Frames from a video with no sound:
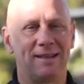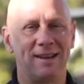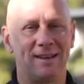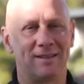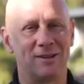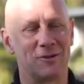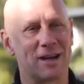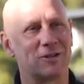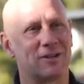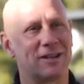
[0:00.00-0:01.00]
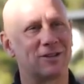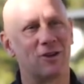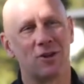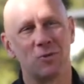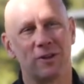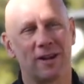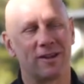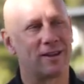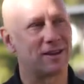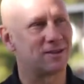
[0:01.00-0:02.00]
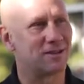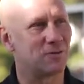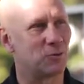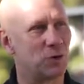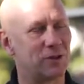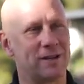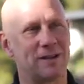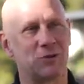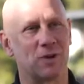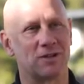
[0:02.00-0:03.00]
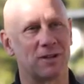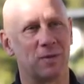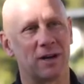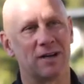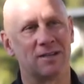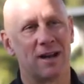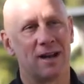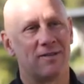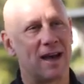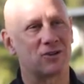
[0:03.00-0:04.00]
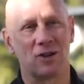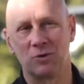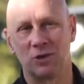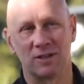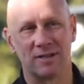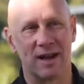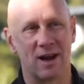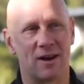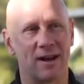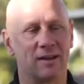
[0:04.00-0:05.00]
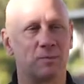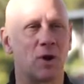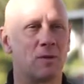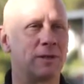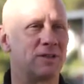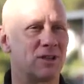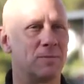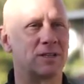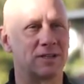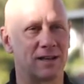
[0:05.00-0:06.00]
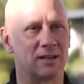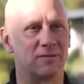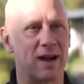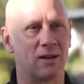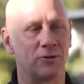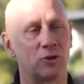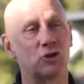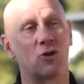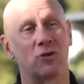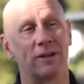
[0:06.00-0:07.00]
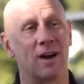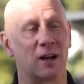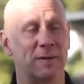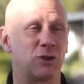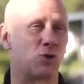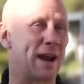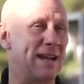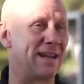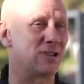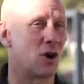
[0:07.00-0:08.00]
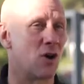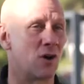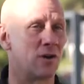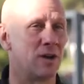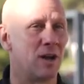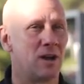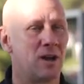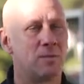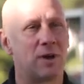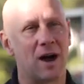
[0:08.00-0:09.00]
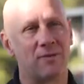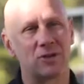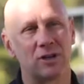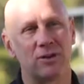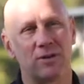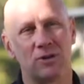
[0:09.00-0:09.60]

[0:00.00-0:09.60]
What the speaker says: you know, that's another one that I think is really interesting, because that assumption is there and probably to some extent it's valid. They're certainly not going to be training as hard, but obviously their